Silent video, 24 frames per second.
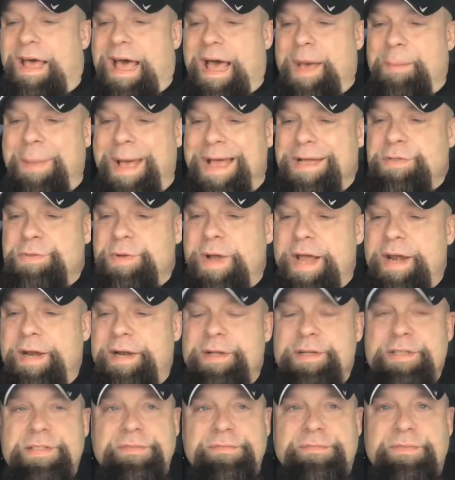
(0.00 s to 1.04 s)
I might try to
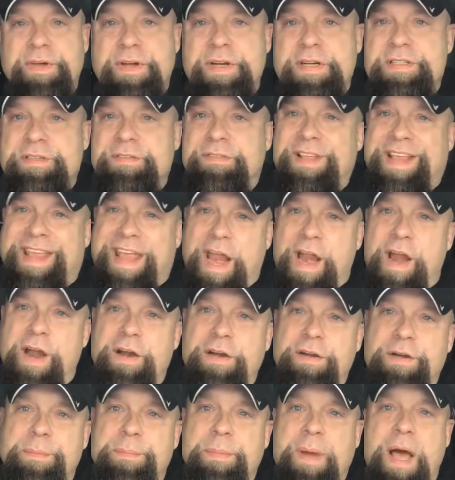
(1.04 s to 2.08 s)
do some footage of the
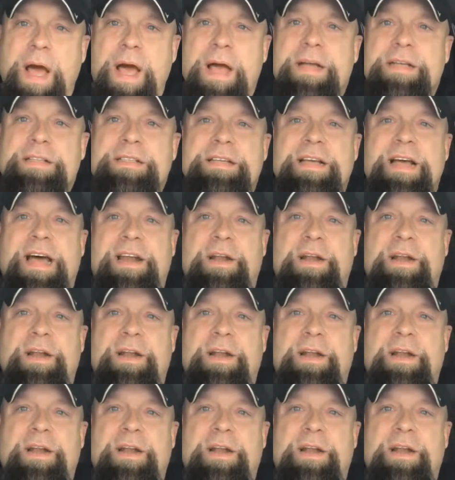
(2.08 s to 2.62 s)
character box.